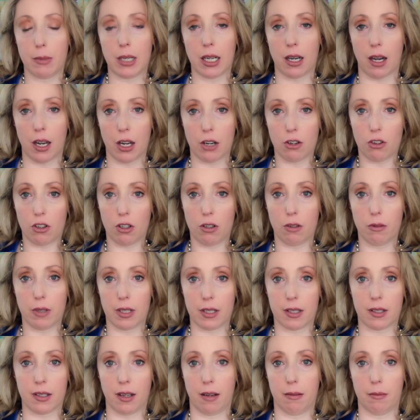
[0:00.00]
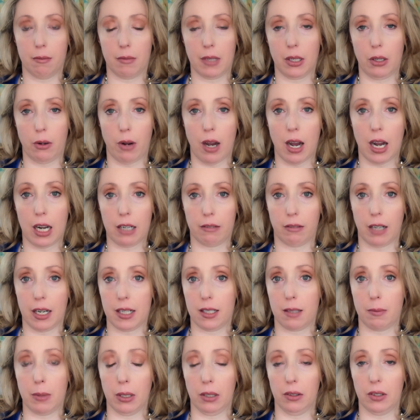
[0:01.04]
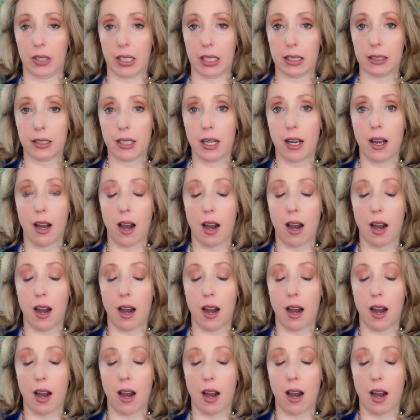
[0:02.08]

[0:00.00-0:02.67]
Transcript: behind you in some high-rise building